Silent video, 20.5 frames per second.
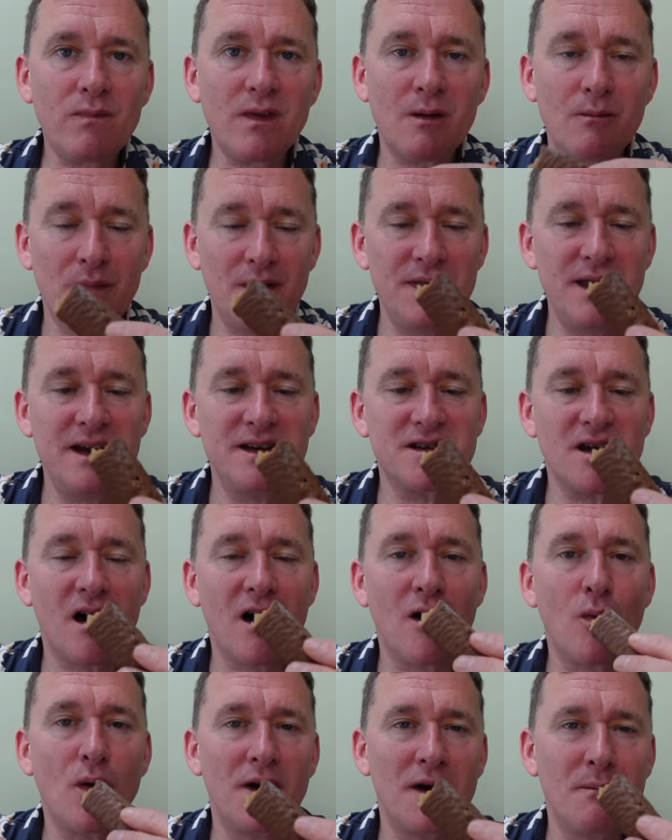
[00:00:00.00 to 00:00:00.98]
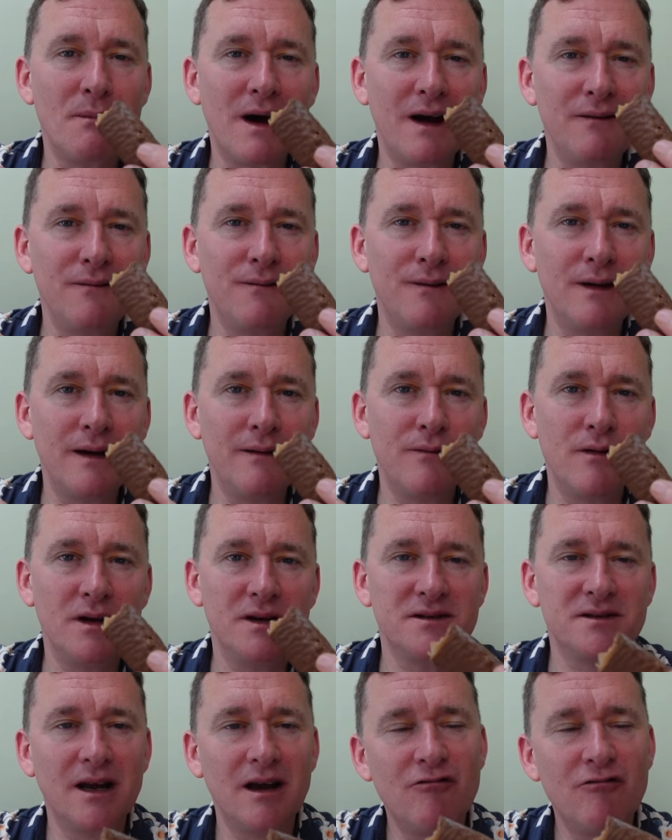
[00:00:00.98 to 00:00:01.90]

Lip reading: But these are one of my favourites.